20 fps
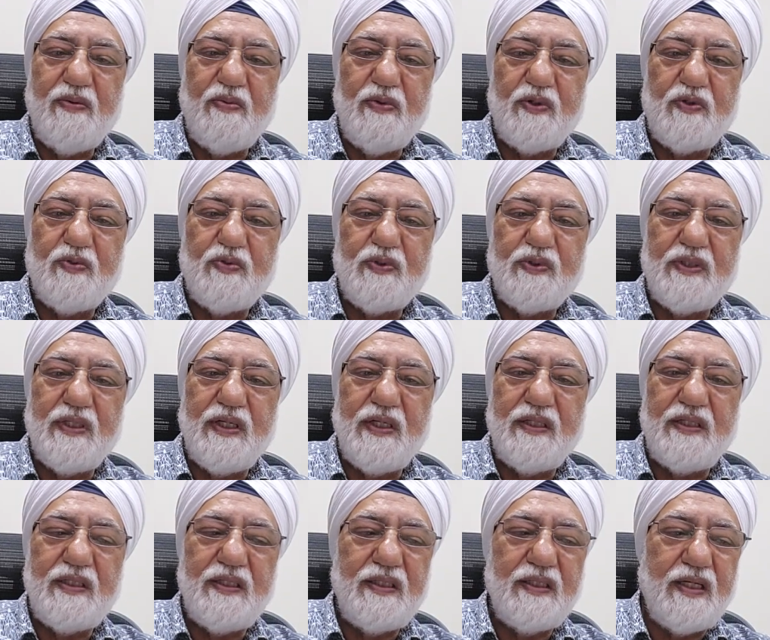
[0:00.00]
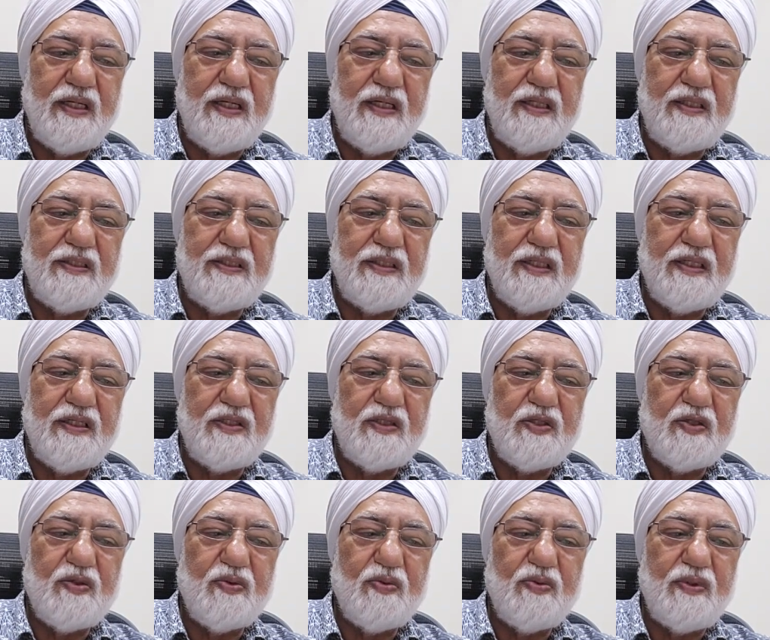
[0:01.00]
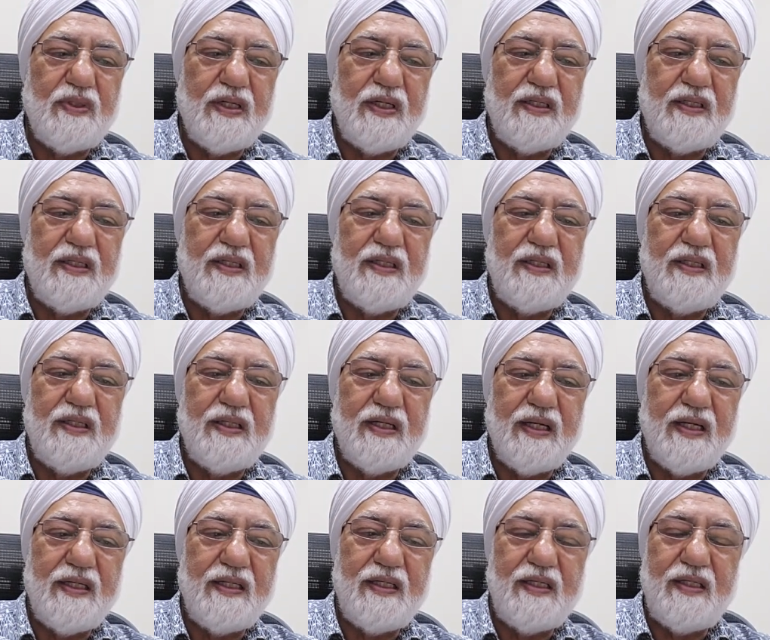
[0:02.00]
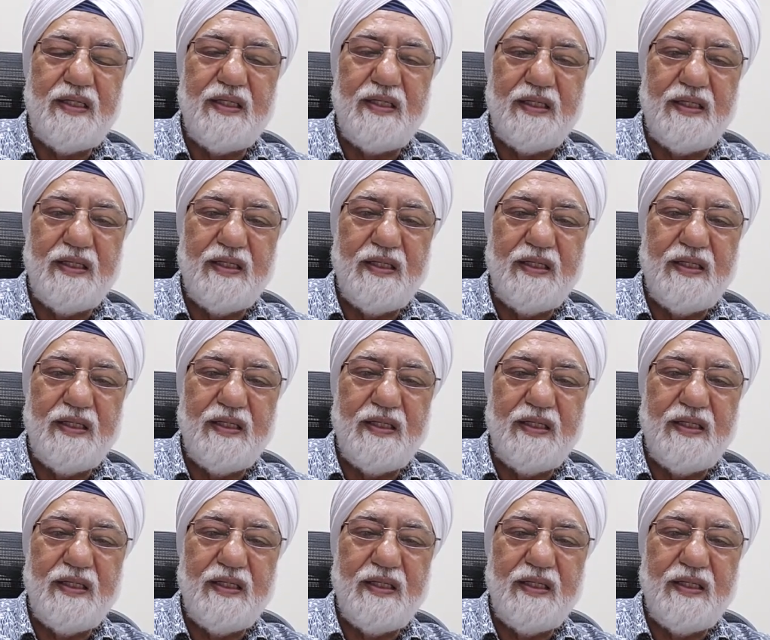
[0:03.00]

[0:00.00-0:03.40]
which was 1986 to 1990.